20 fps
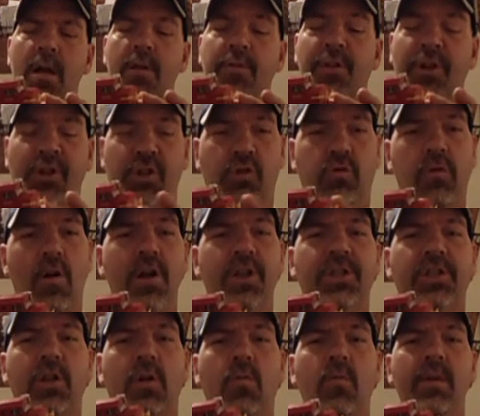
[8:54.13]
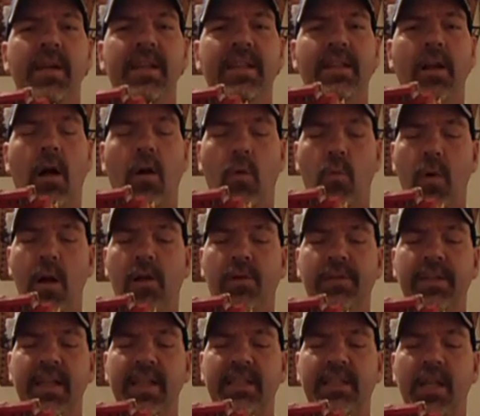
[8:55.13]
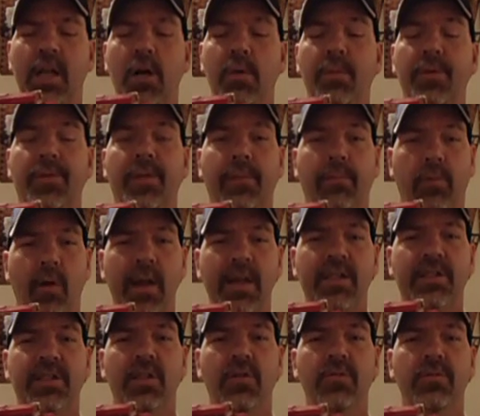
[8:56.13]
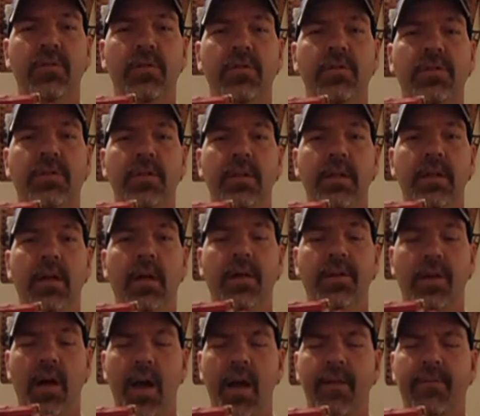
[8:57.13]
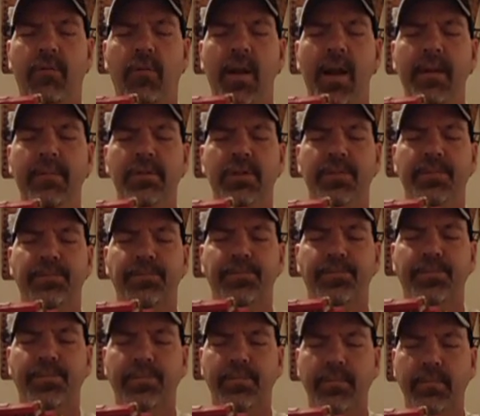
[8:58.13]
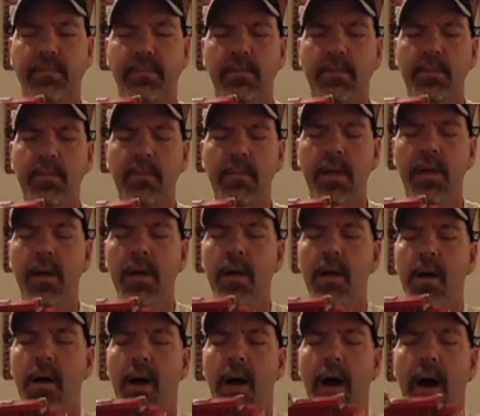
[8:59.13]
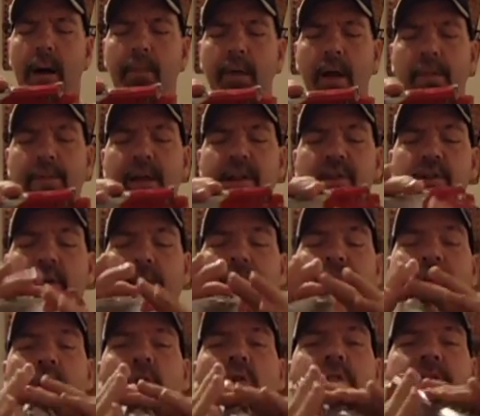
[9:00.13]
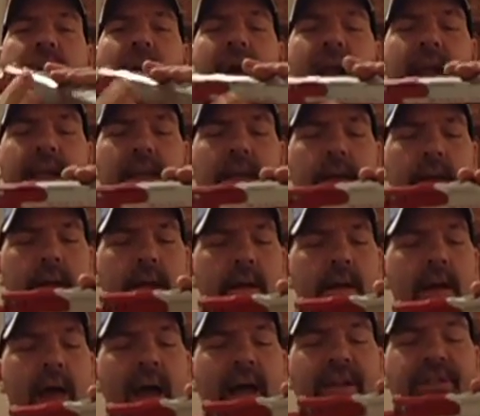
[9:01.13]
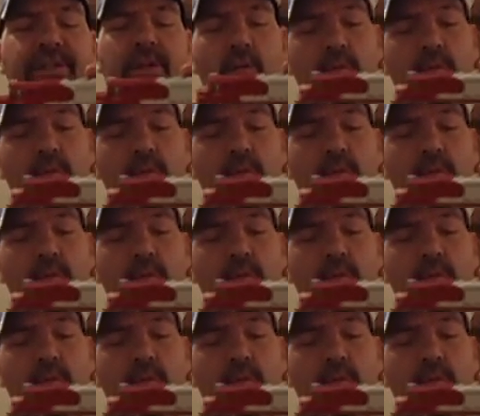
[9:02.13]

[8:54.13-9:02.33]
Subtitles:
The trucks are well detailed with the brake cylinders, the diaphragms. And then your fuel tank has the